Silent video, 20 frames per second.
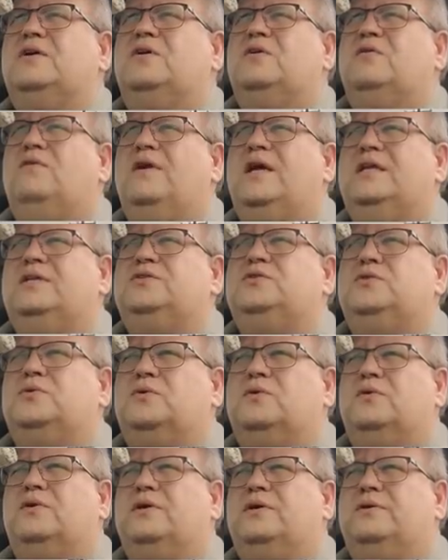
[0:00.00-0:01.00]
Gran
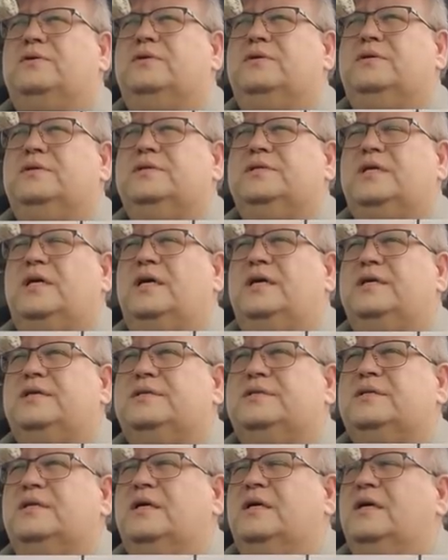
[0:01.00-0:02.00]
Toro
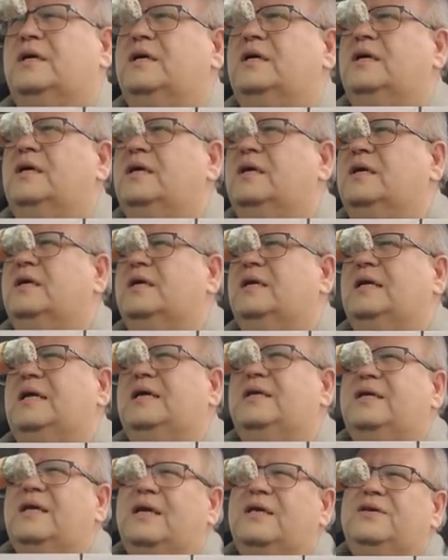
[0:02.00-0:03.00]
size.
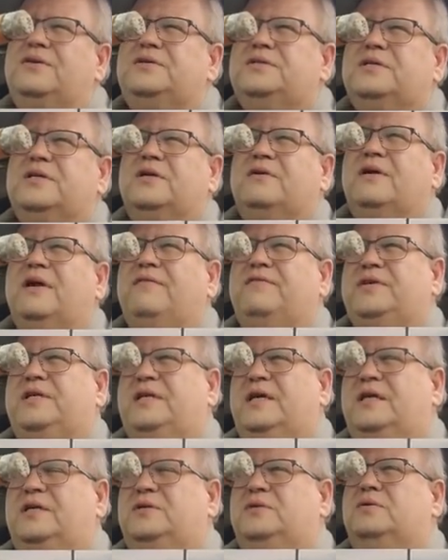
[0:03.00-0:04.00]
I usually
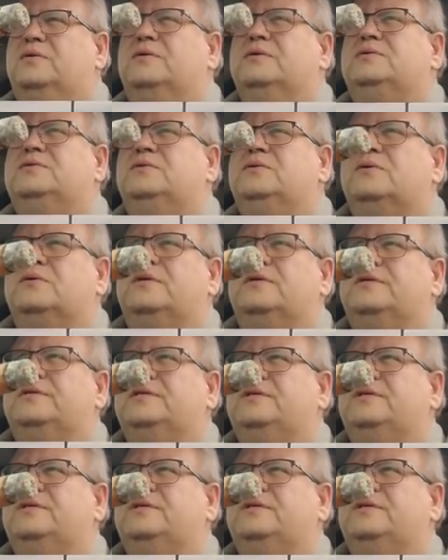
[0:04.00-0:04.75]
gravitate towards Toros